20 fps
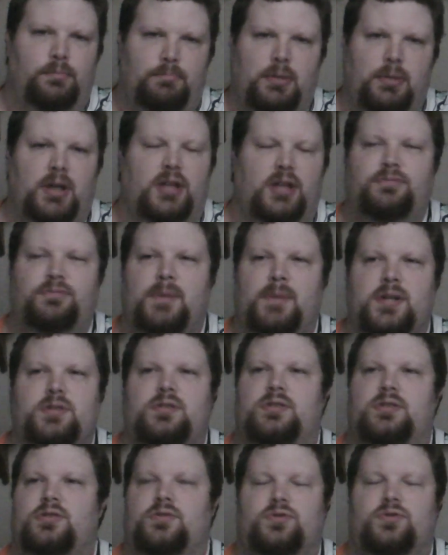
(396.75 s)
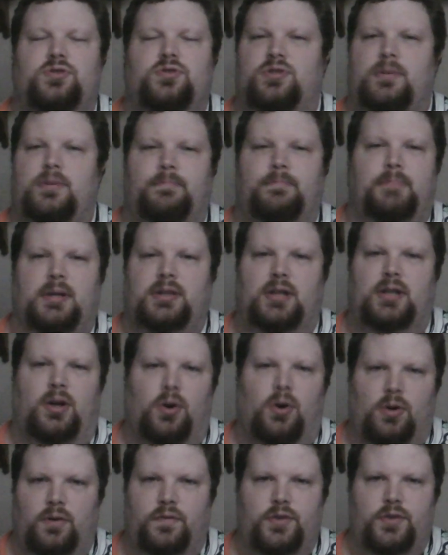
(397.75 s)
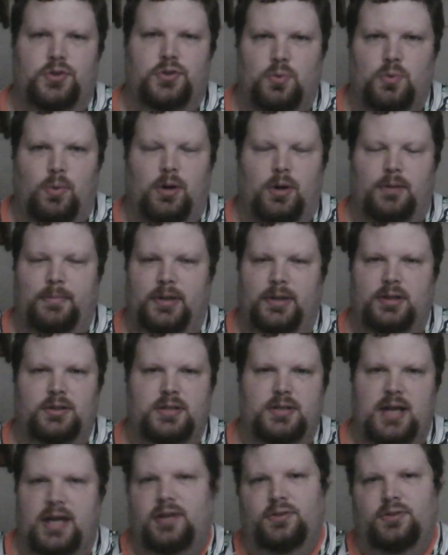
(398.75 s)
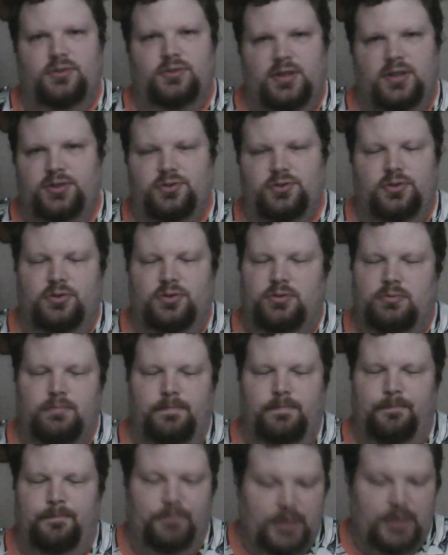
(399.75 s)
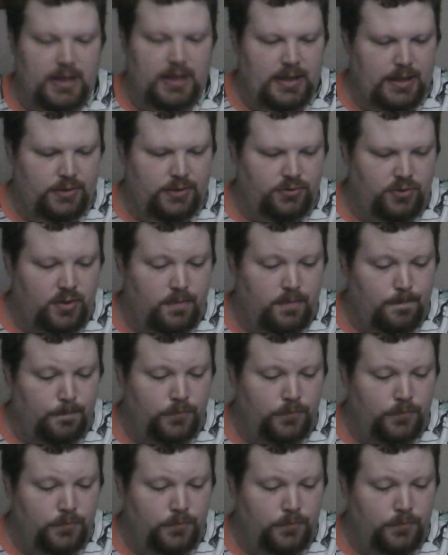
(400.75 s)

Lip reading: but especially there's something about that artificial watermelon taste that's just, it hits you.